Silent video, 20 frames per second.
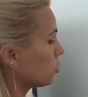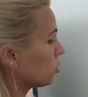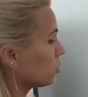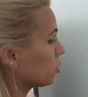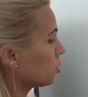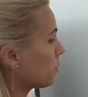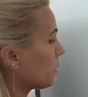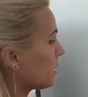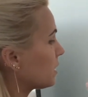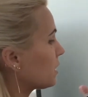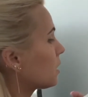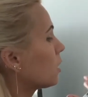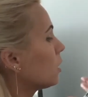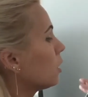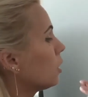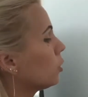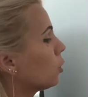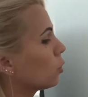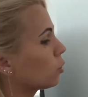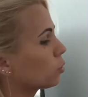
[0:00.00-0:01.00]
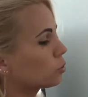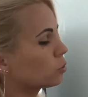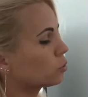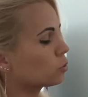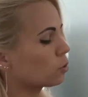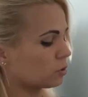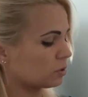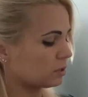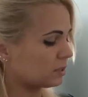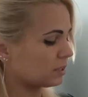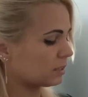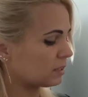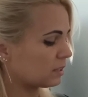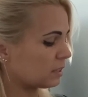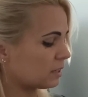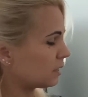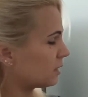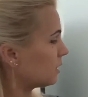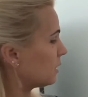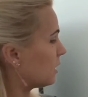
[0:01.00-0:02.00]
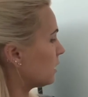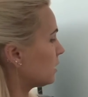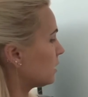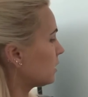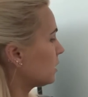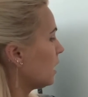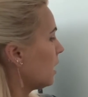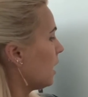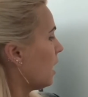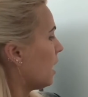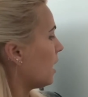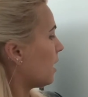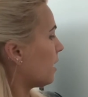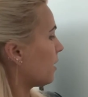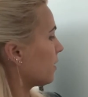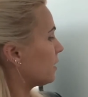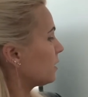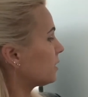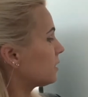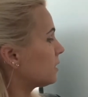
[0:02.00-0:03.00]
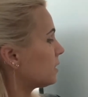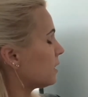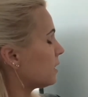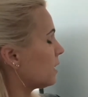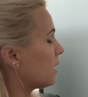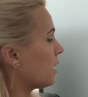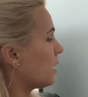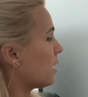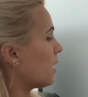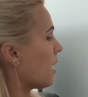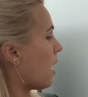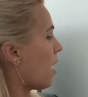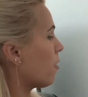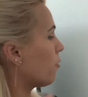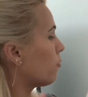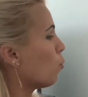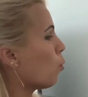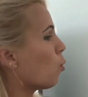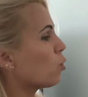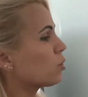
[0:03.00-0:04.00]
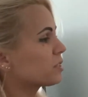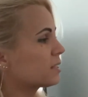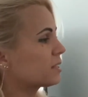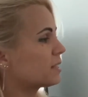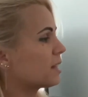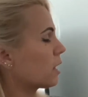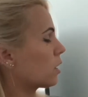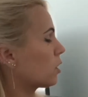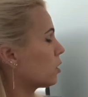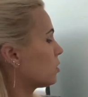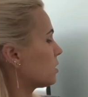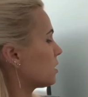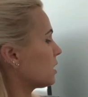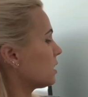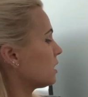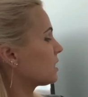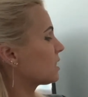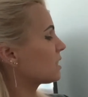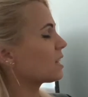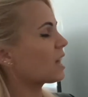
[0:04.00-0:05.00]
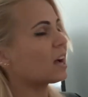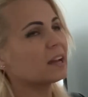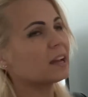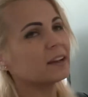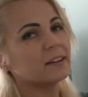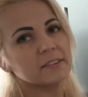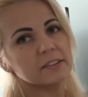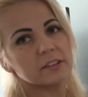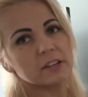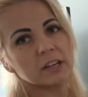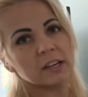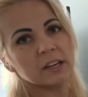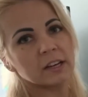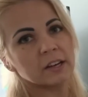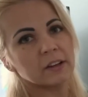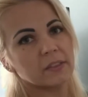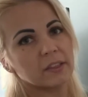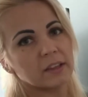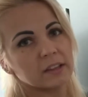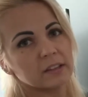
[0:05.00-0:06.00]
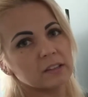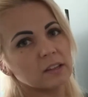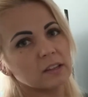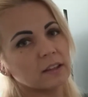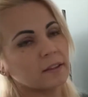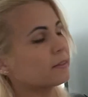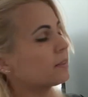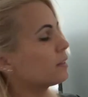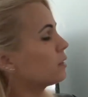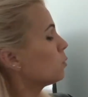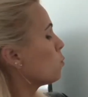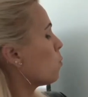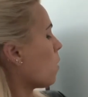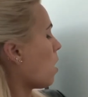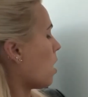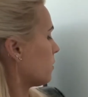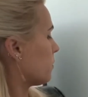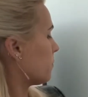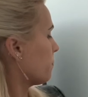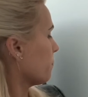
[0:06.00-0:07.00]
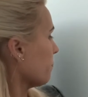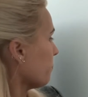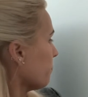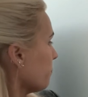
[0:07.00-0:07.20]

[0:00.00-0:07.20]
So it's basically long notes that have more seconds inside than one.